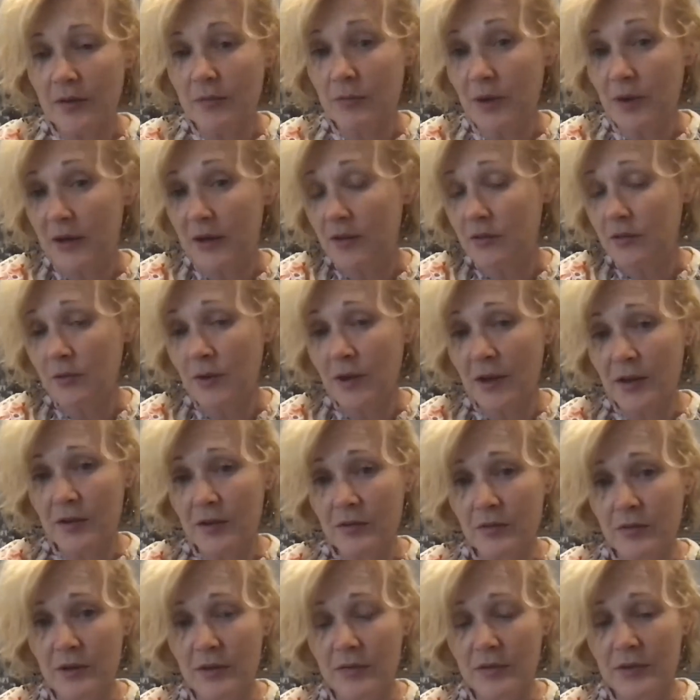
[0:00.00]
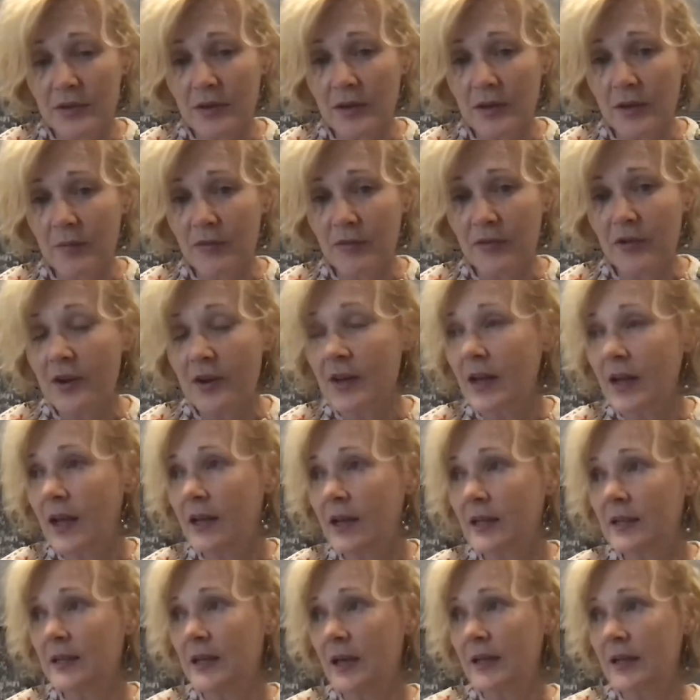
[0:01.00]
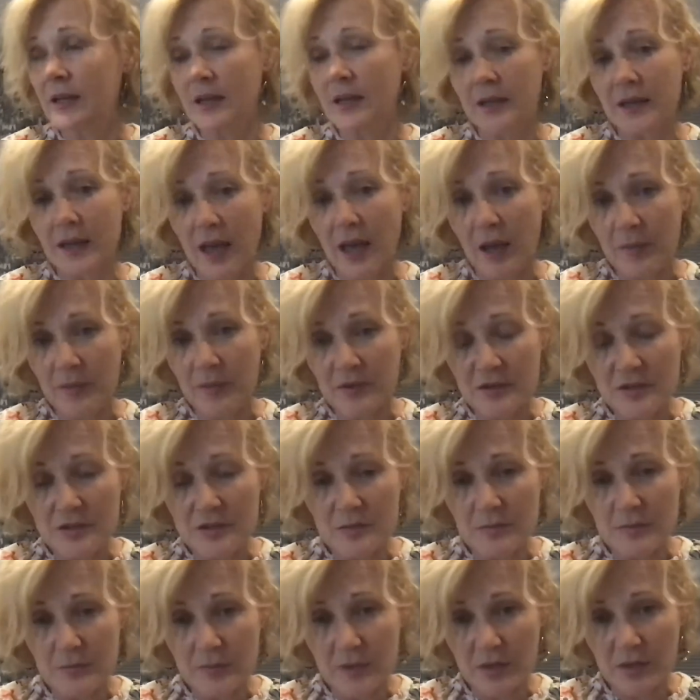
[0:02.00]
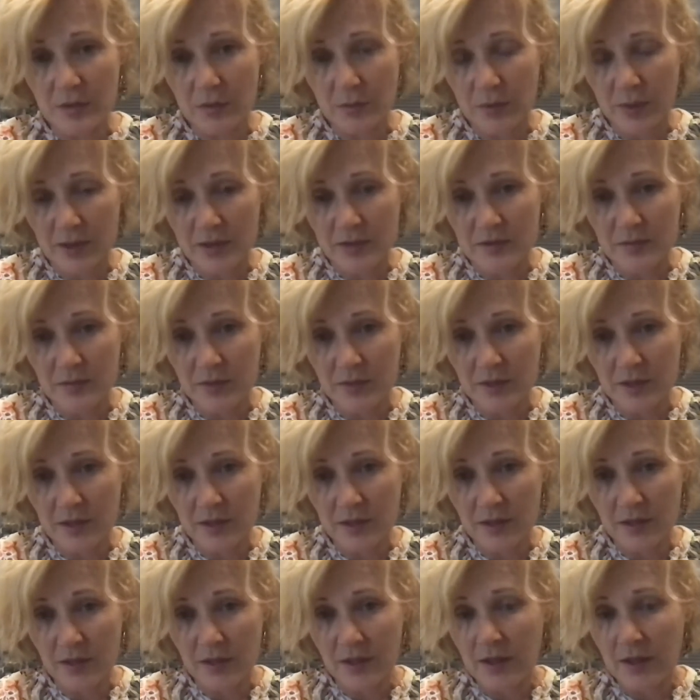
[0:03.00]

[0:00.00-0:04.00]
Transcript: practice gratitude every day. I'm very lucky and happy in a way to be